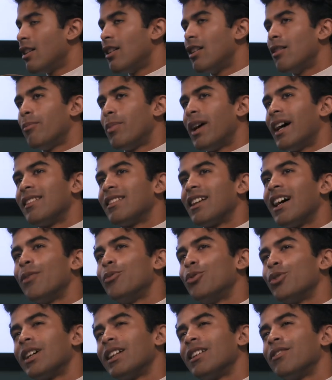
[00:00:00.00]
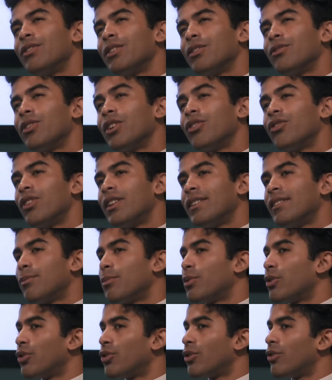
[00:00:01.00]
Mm-hmm. But at times you kind of feel
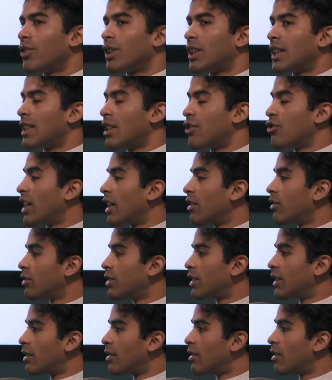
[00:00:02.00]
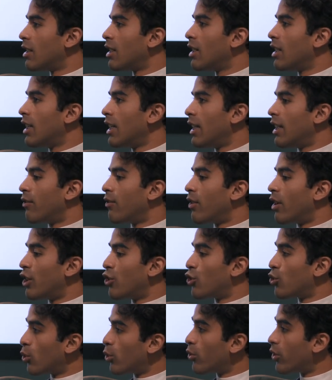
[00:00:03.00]
frustrated because you feel like they're channeled in very
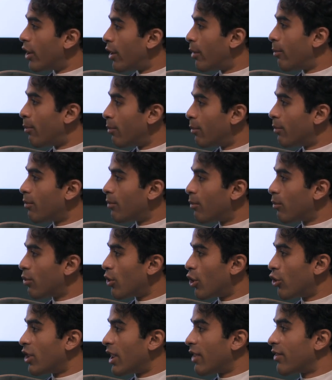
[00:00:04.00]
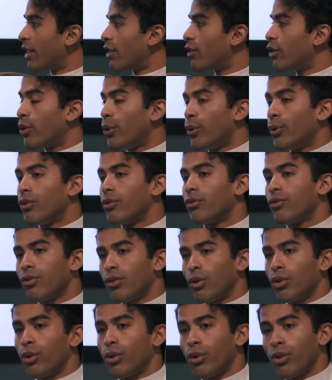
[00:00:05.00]
short-term projects that don't
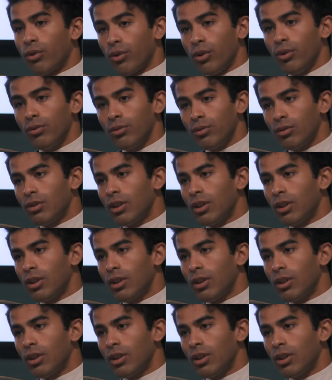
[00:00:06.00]
follow through.